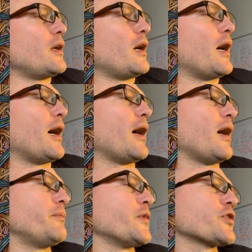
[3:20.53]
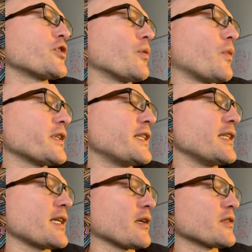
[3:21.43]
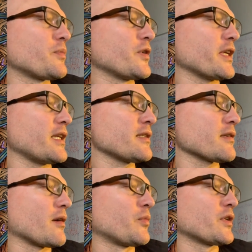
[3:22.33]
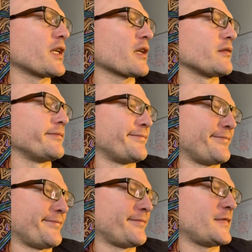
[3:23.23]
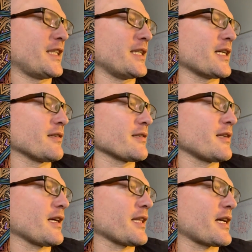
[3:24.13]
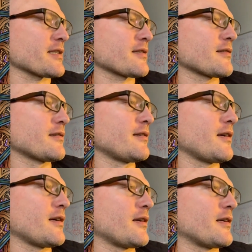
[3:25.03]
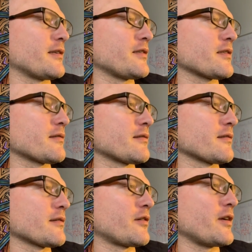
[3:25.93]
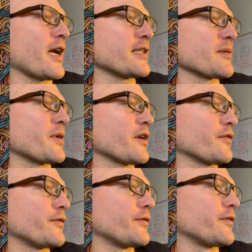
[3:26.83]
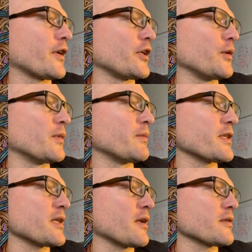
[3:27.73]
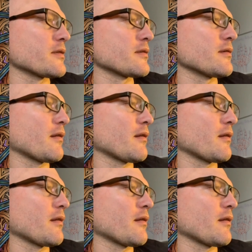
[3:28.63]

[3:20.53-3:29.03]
I'm not sure what detail to put in, so I'll put little details in like that. Just creates a bit of volume and busyness.